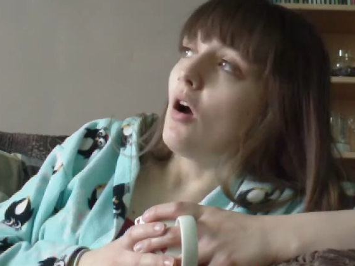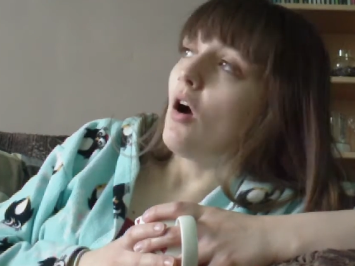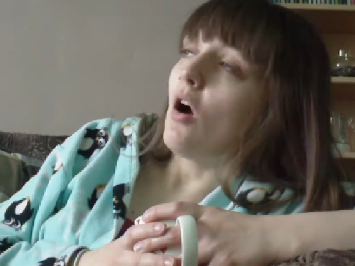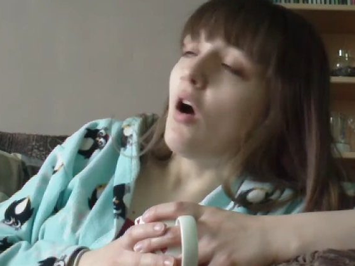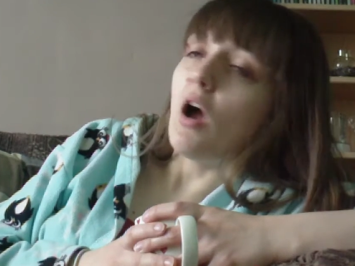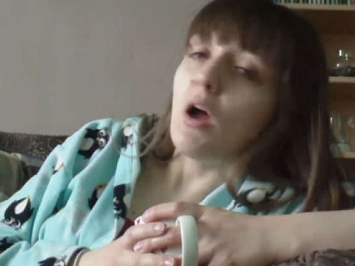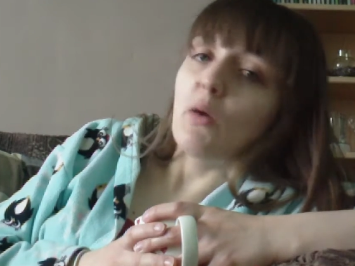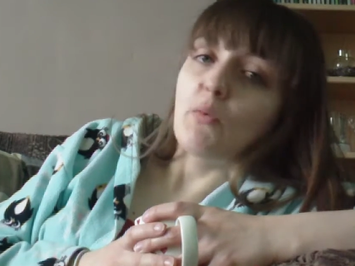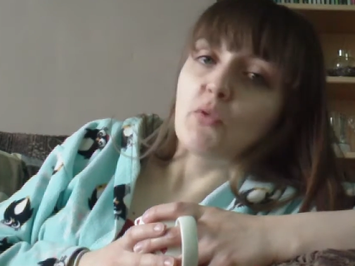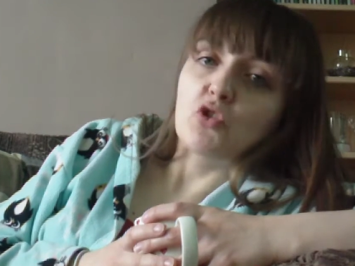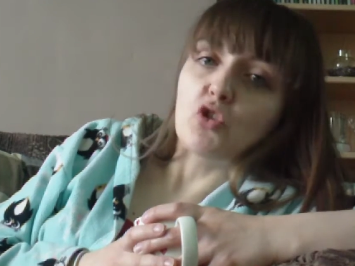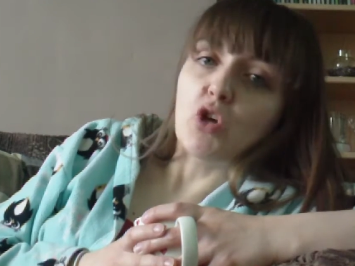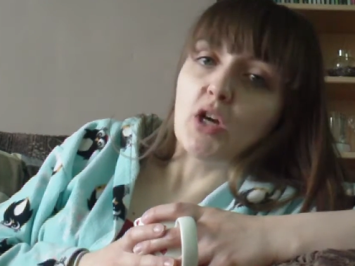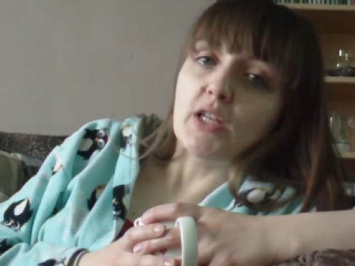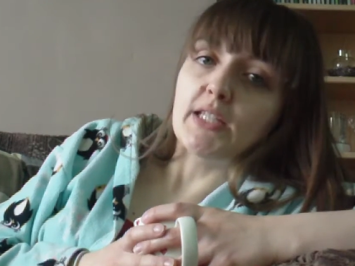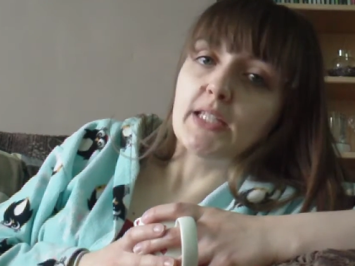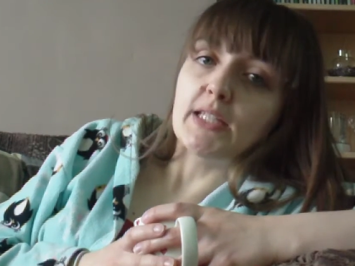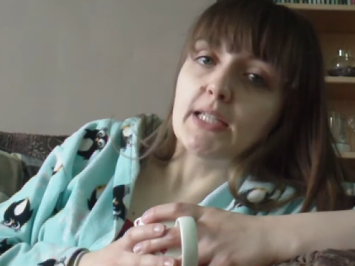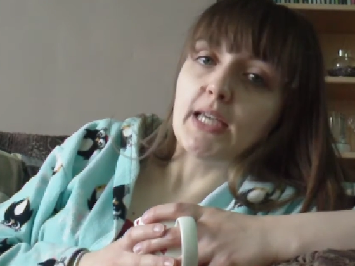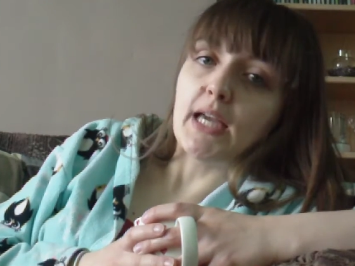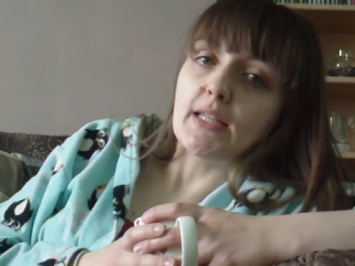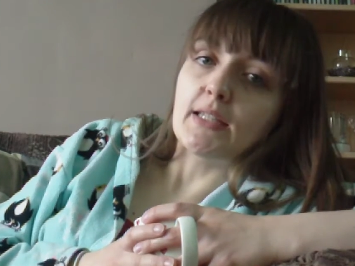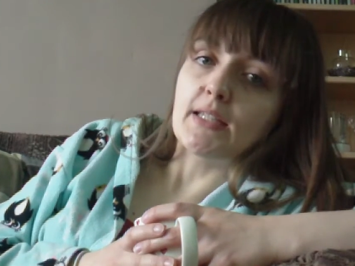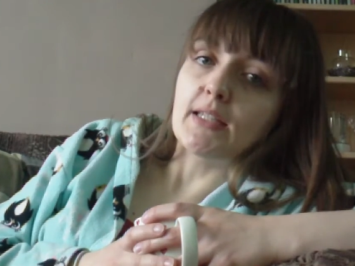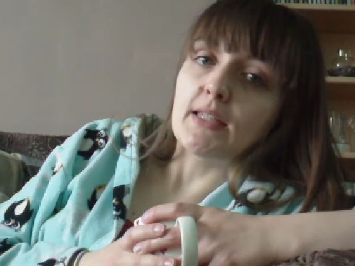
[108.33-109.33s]
I would try to
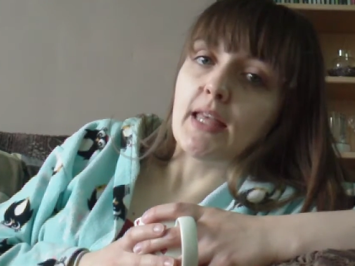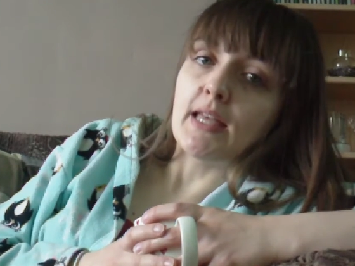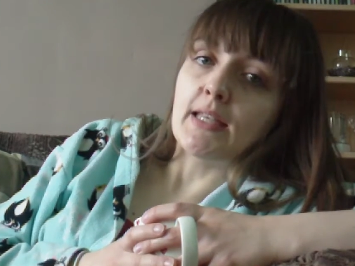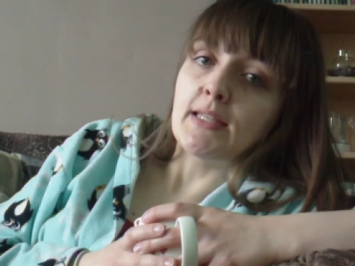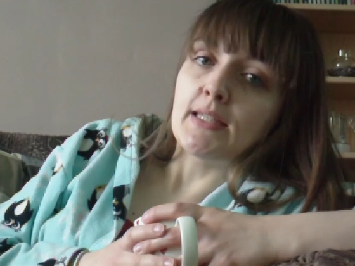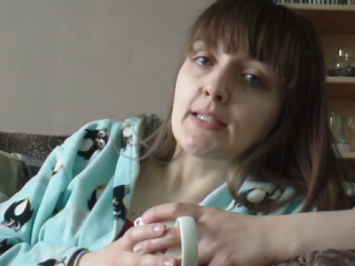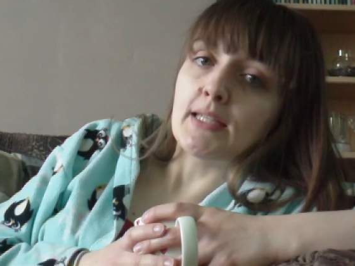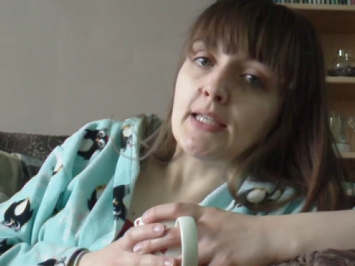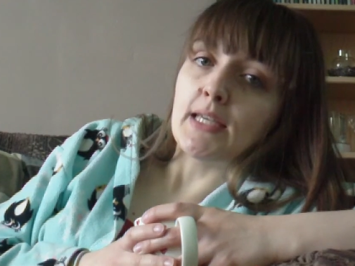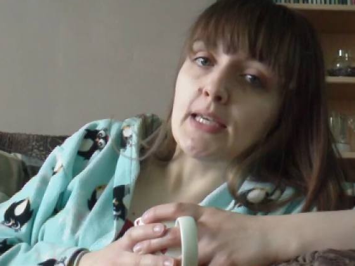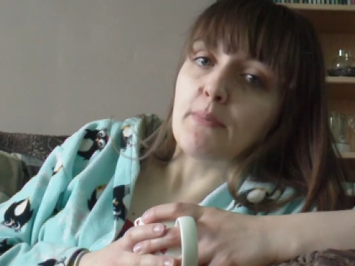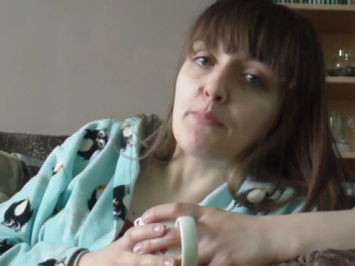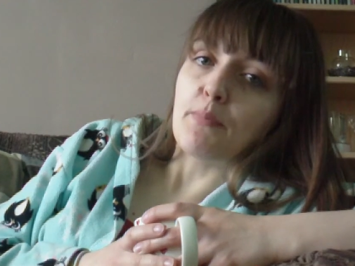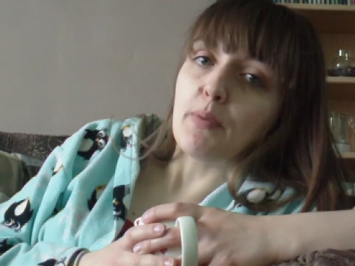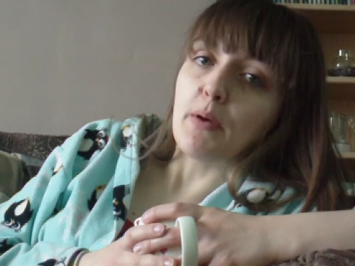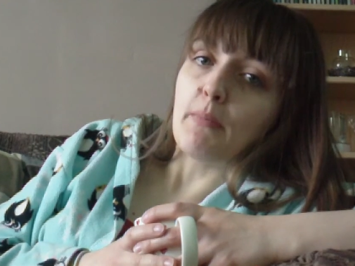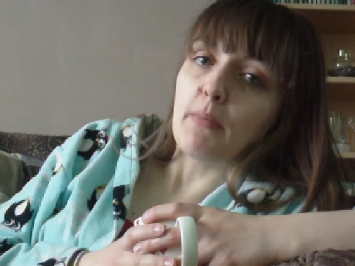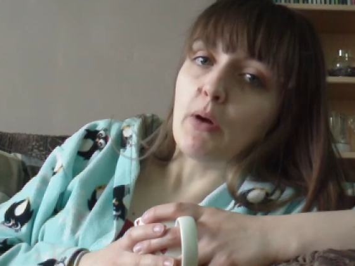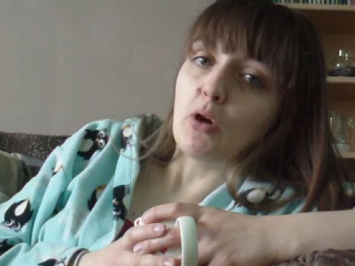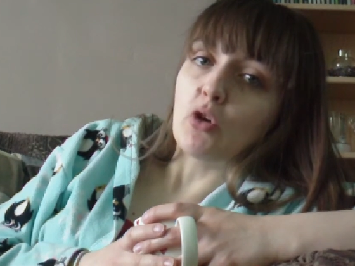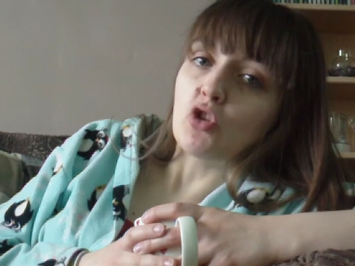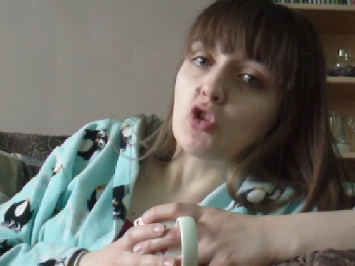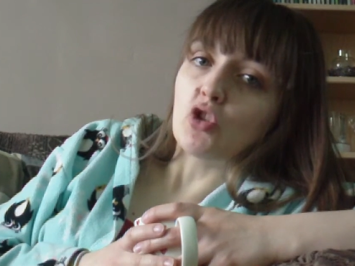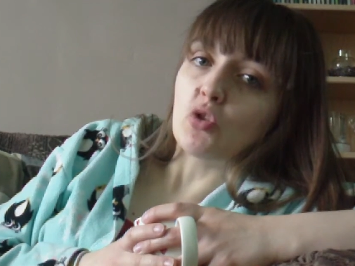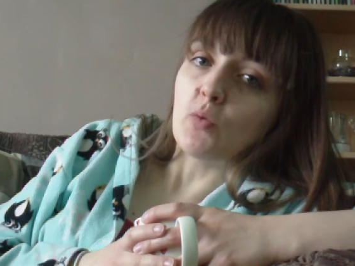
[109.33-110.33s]
get to their deep
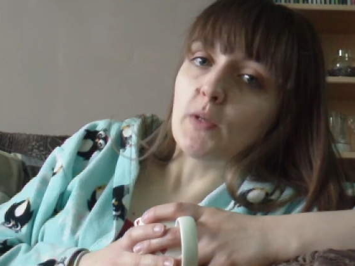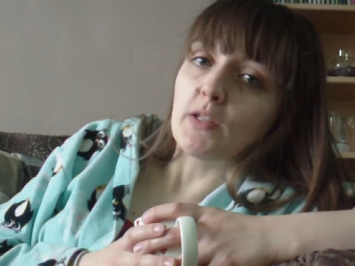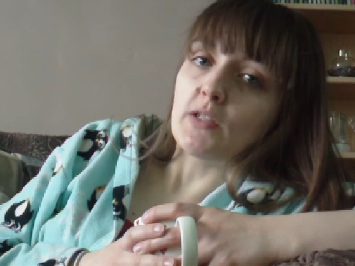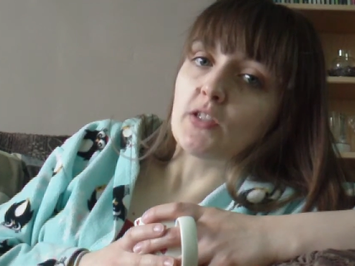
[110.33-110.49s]
emotional